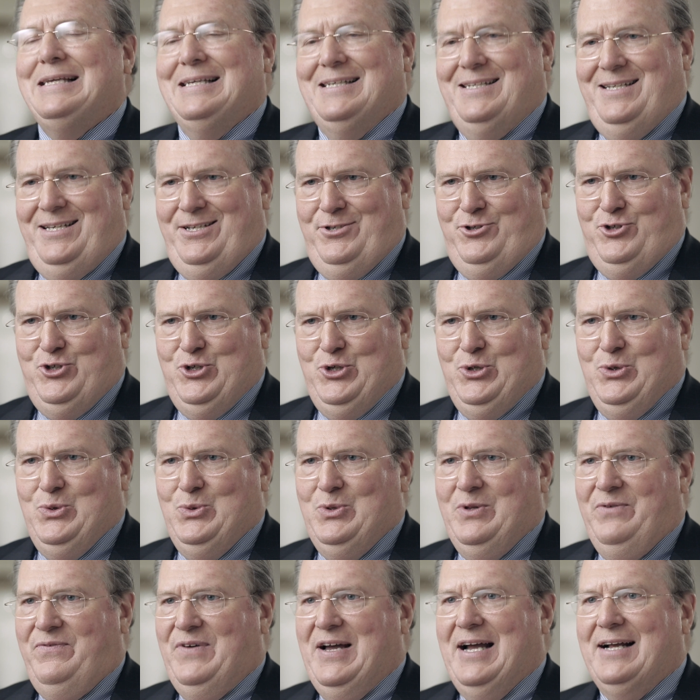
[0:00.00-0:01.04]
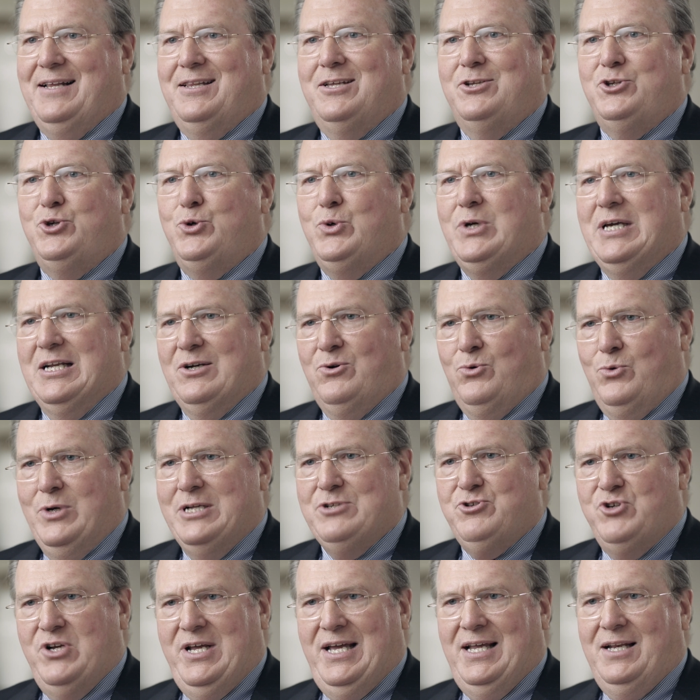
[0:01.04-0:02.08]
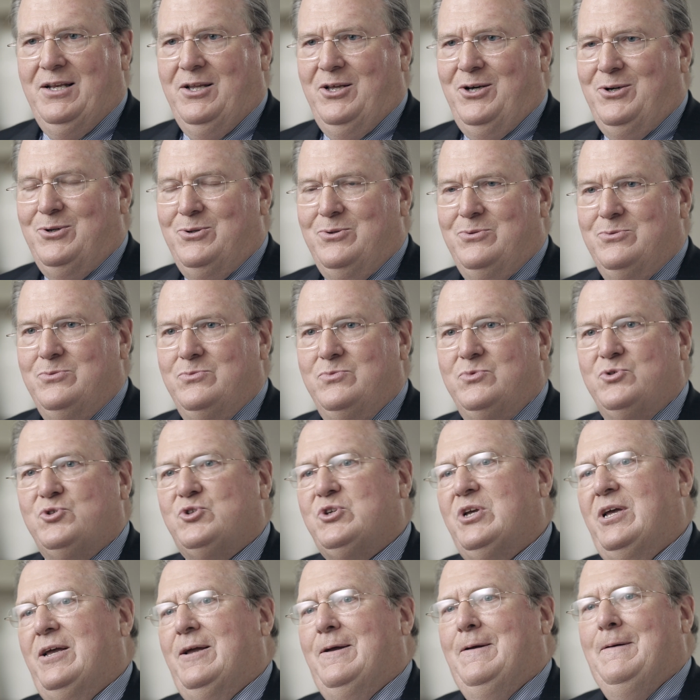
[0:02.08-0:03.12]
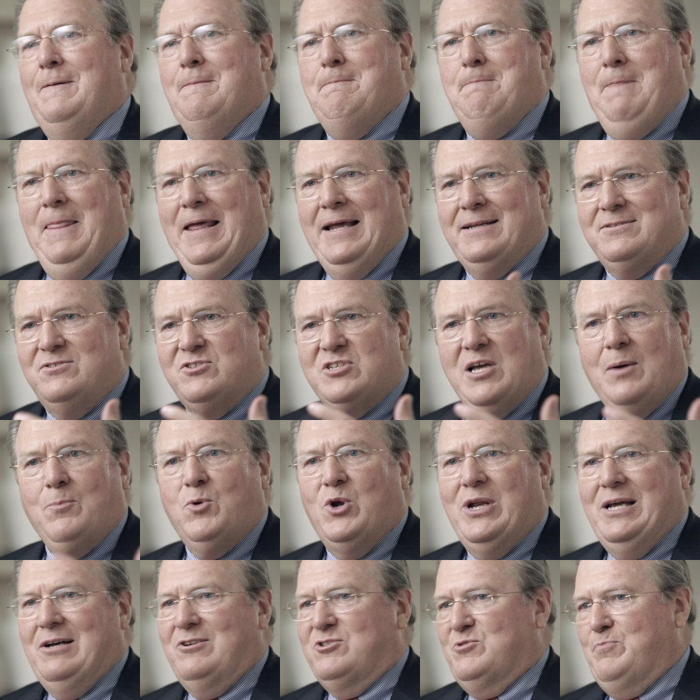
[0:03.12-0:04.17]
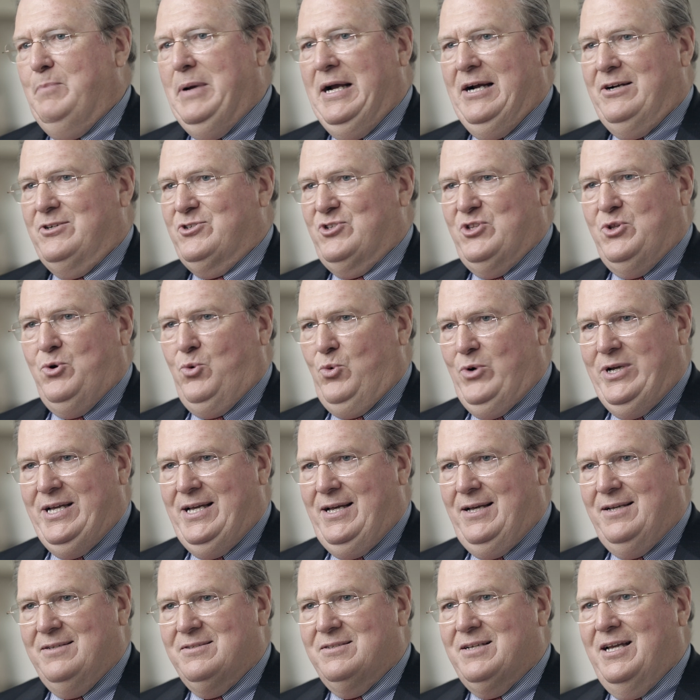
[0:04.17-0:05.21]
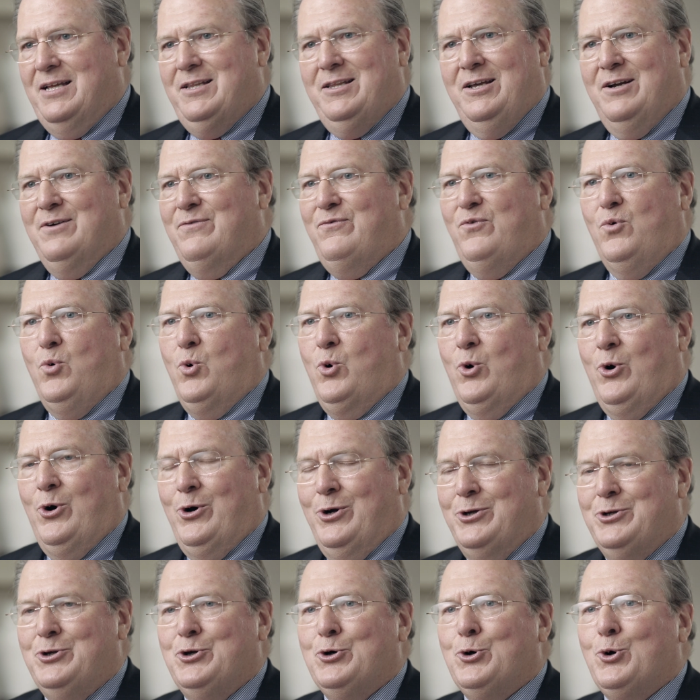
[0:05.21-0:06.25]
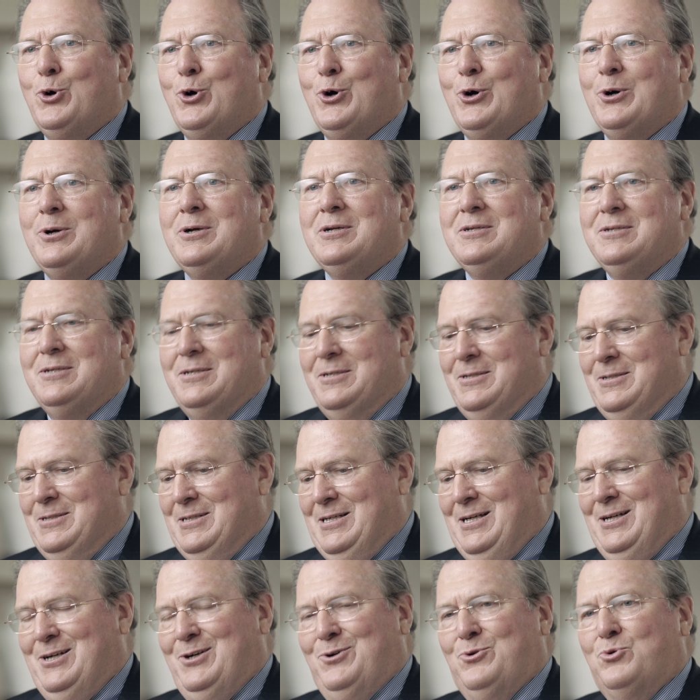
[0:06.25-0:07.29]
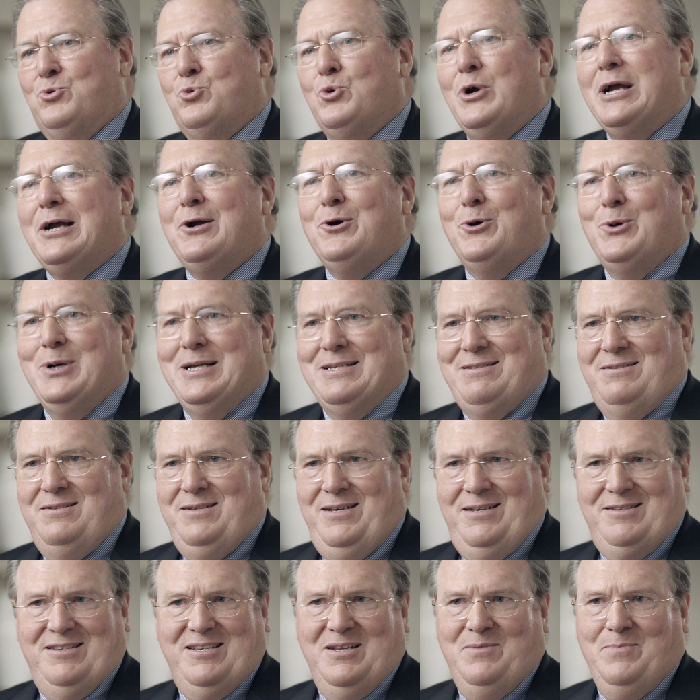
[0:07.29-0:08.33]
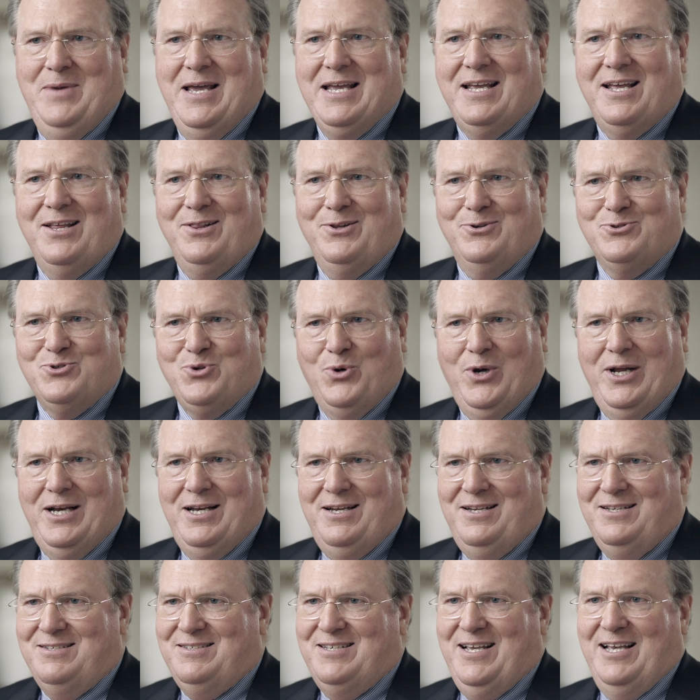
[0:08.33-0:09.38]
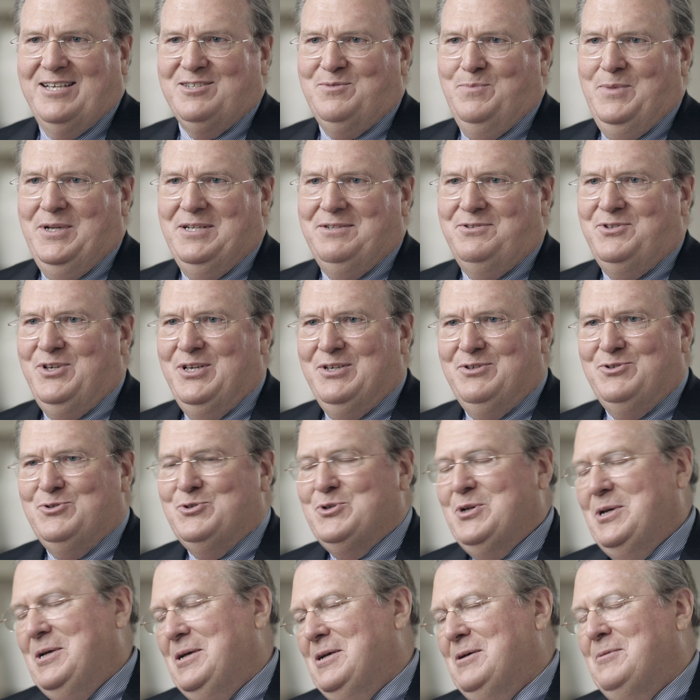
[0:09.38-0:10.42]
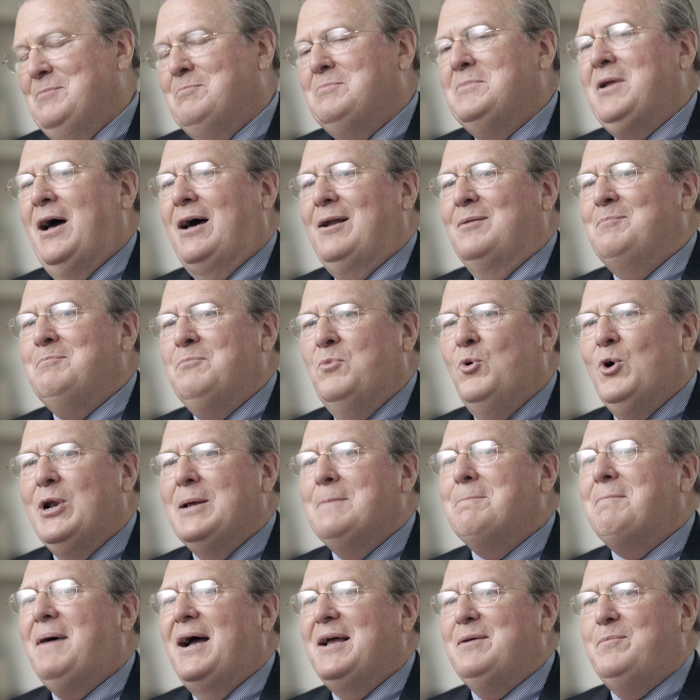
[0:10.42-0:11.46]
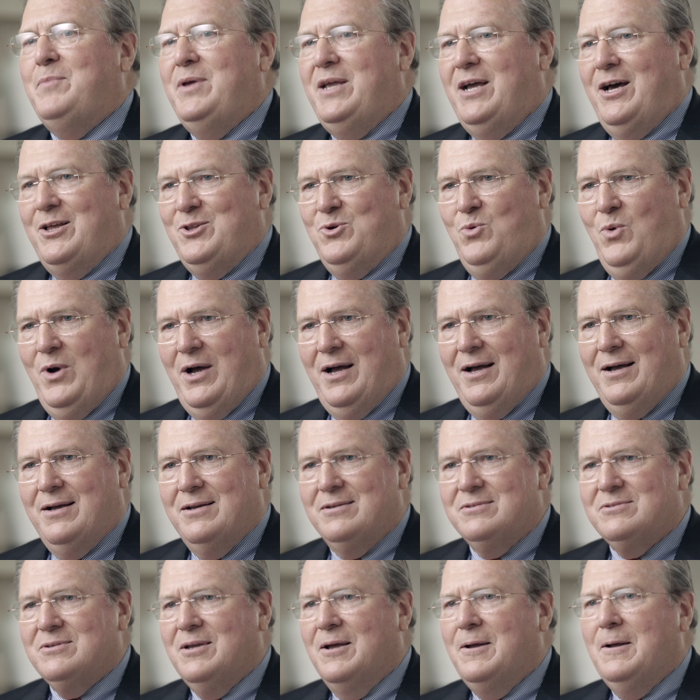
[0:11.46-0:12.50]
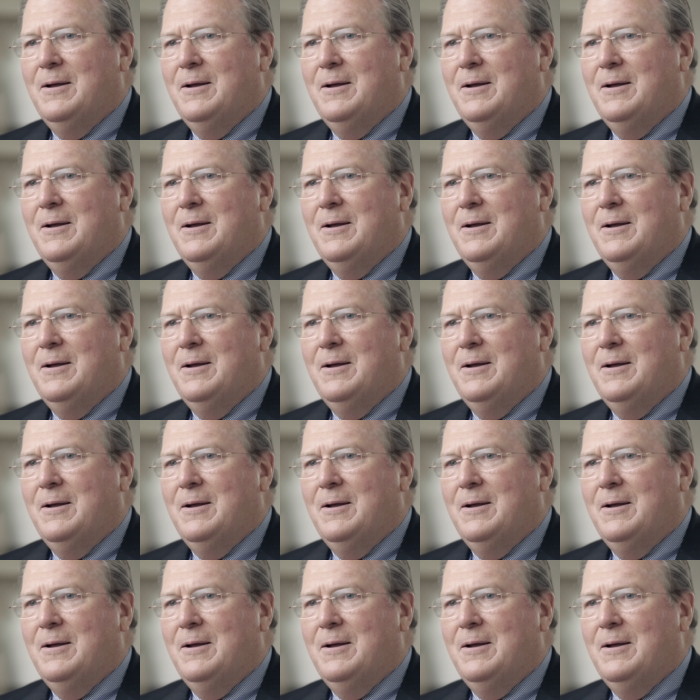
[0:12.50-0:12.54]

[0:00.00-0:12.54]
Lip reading: an issue. The fact that you can originate loans and someone else bears the risk, and therefore your rigorousness in making those credit assessments is not what it might be otherwise.